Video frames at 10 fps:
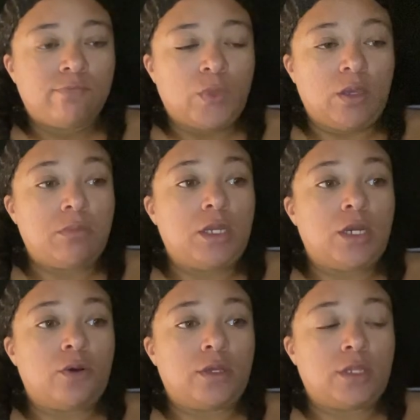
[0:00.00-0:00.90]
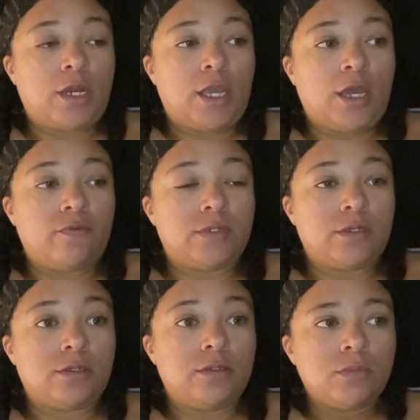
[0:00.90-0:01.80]
And me knowing that I have
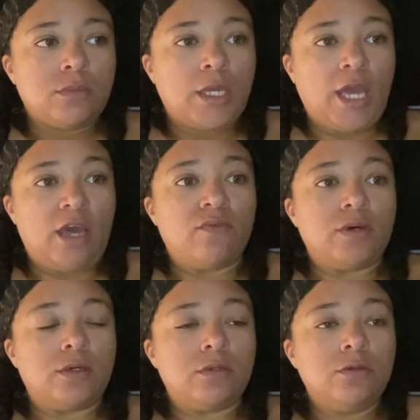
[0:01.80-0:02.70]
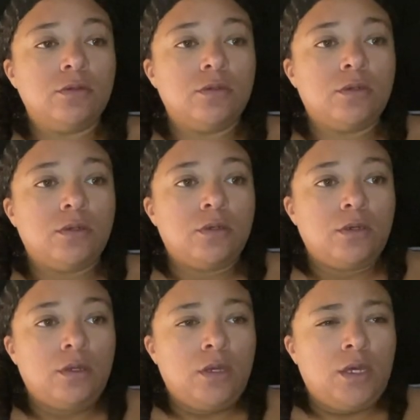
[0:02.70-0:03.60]
to have a
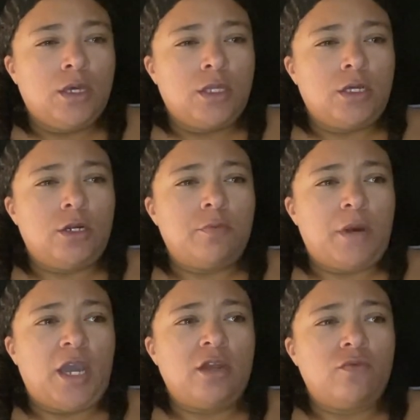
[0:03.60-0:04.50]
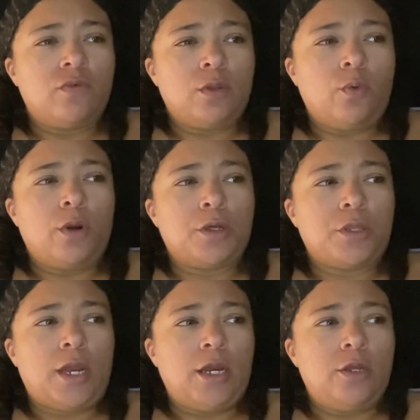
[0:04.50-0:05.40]
clear mind for the work
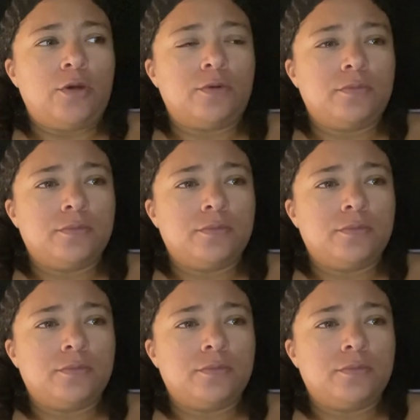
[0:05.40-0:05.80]
that I do.